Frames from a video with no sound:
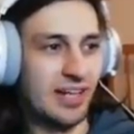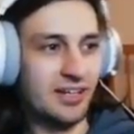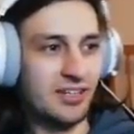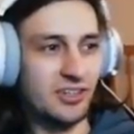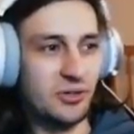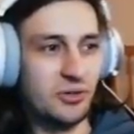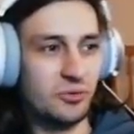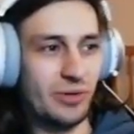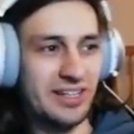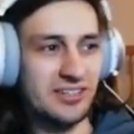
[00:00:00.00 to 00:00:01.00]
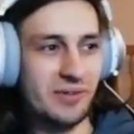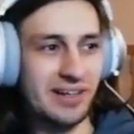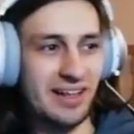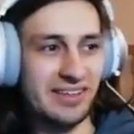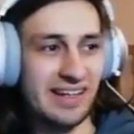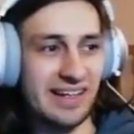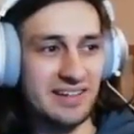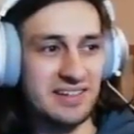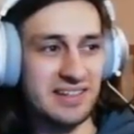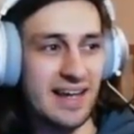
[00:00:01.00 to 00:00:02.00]
So, wait, so the
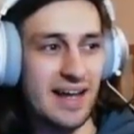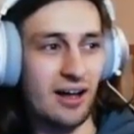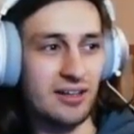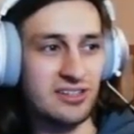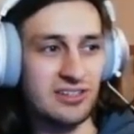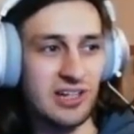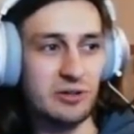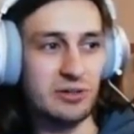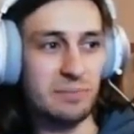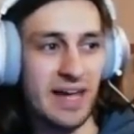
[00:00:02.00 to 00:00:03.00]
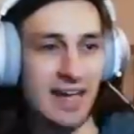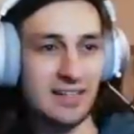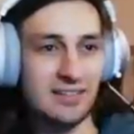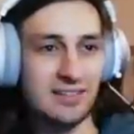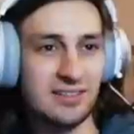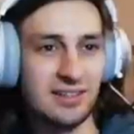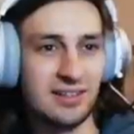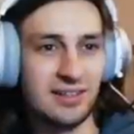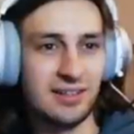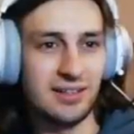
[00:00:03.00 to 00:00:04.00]
glitches that are slower banned...
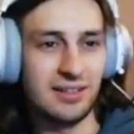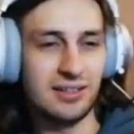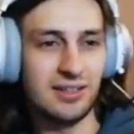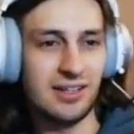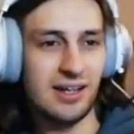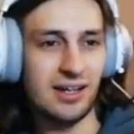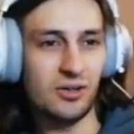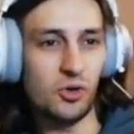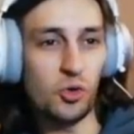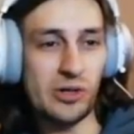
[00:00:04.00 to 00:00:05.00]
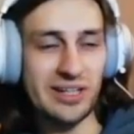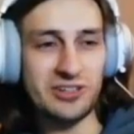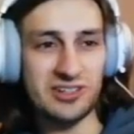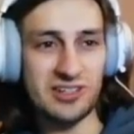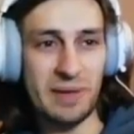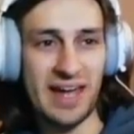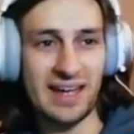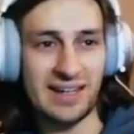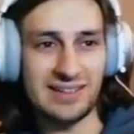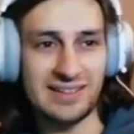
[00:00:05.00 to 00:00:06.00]
All glitches are
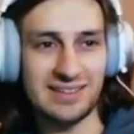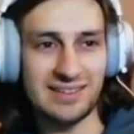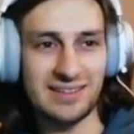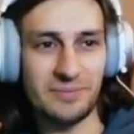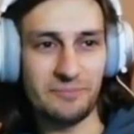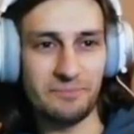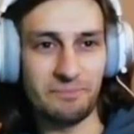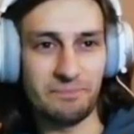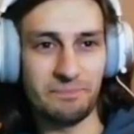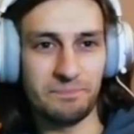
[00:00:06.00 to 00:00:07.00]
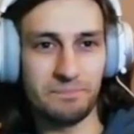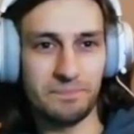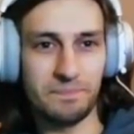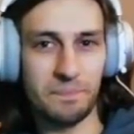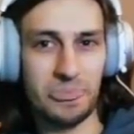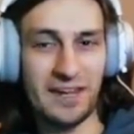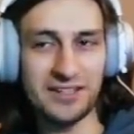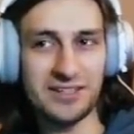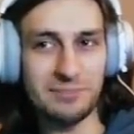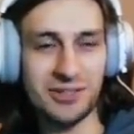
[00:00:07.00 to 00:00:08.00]
banned. It
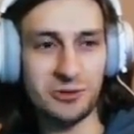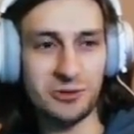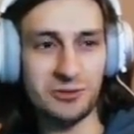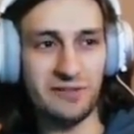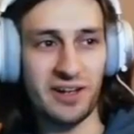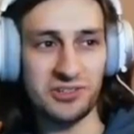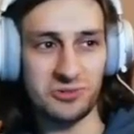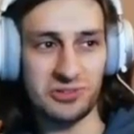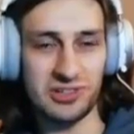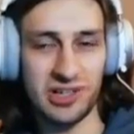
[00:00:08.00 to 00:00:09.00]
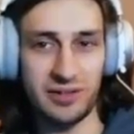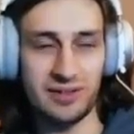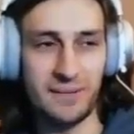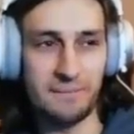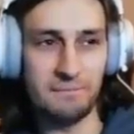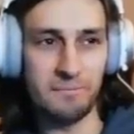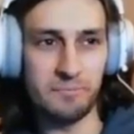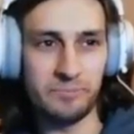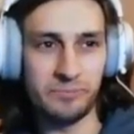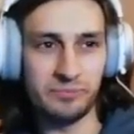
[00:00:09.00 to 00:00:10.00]
doesn't matter if they're faster or slower.
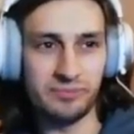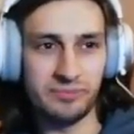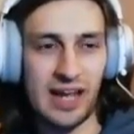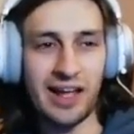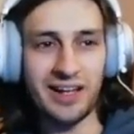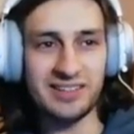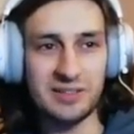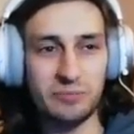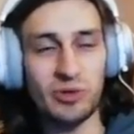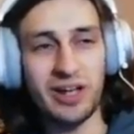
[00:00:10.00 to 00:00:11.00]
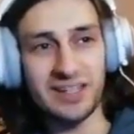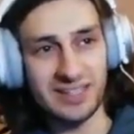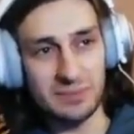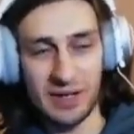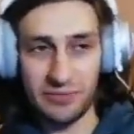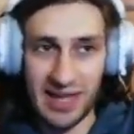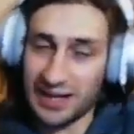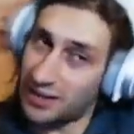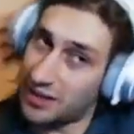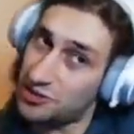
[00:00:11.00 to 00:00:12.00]
We asked about that
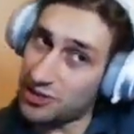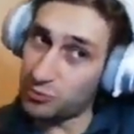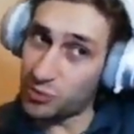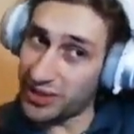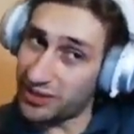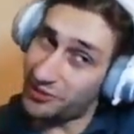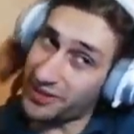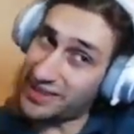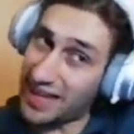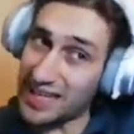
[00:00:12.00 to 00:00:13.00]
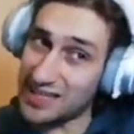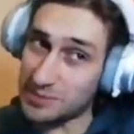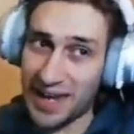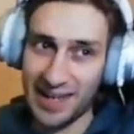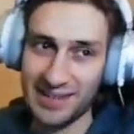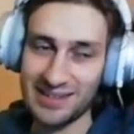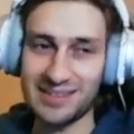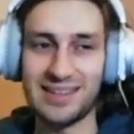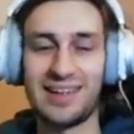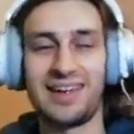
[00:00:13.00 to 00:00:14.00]
glitch. We agreed that it's
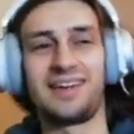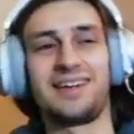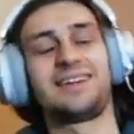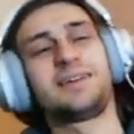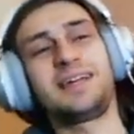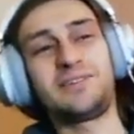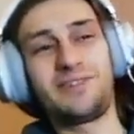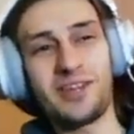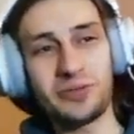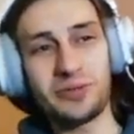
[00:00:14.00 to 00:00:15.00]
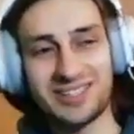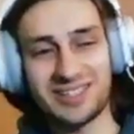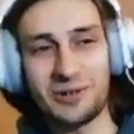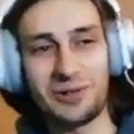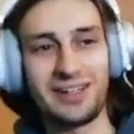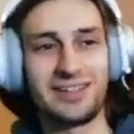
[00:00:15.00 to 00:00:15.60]
banned, even though it's slower.